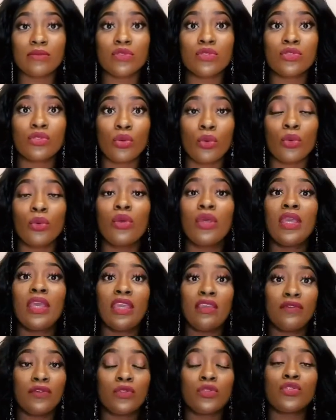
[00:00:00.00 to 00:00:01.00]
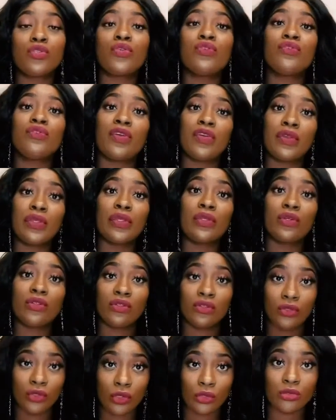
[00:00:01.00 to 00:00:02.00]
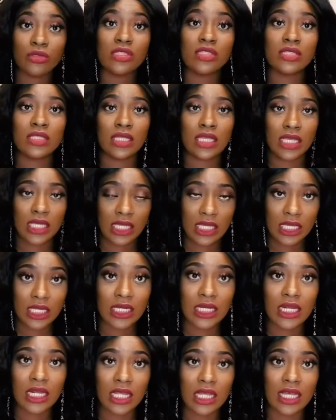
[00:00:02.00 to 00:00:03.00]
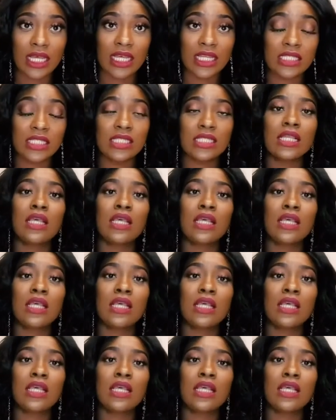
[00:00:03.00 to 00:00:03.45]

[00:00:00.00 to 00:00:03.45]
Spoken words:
So if you do very good notes in class,